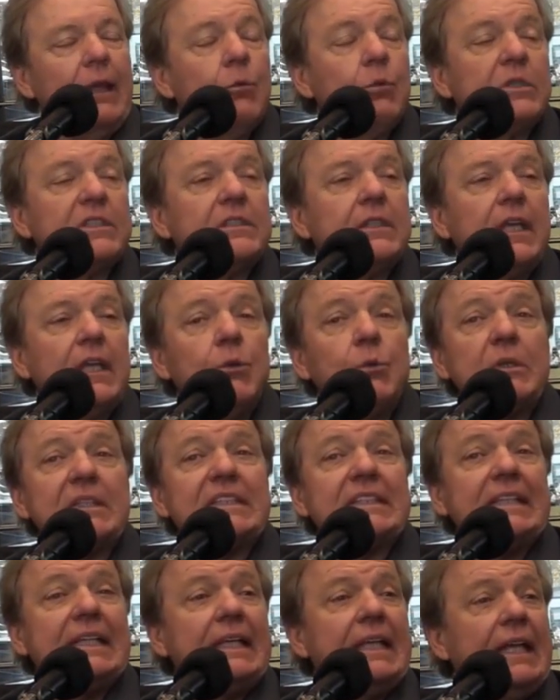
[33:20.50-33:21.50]

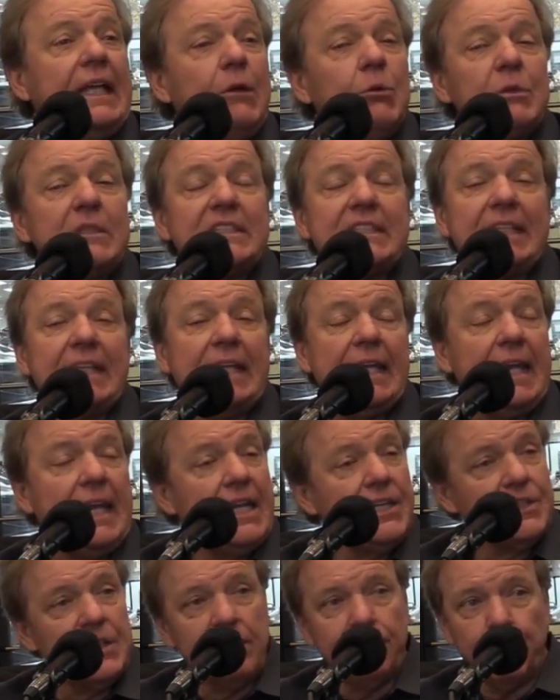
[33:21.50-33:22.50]
It was
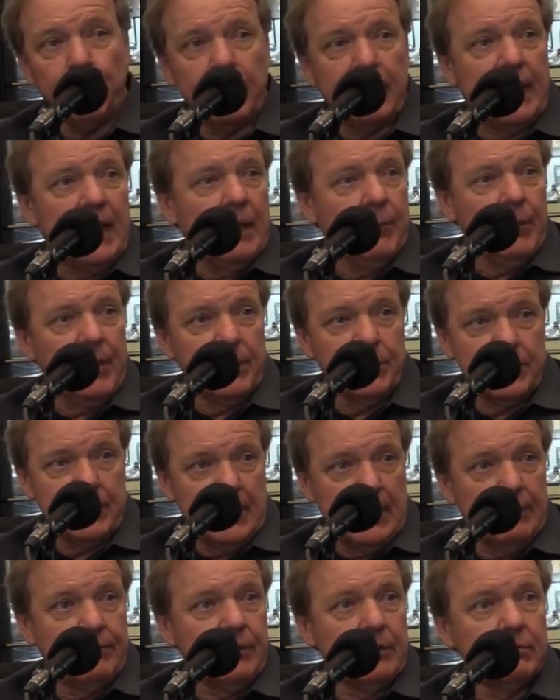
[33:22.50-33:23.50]
easy for Cammy and
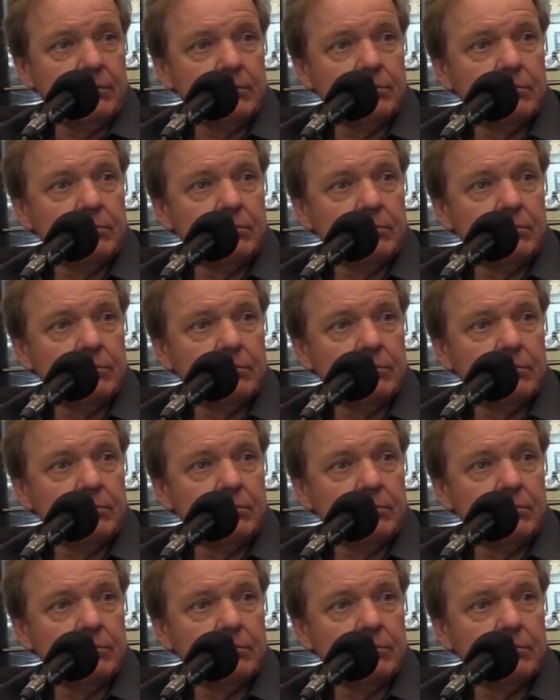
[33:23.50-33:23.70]
Stefan.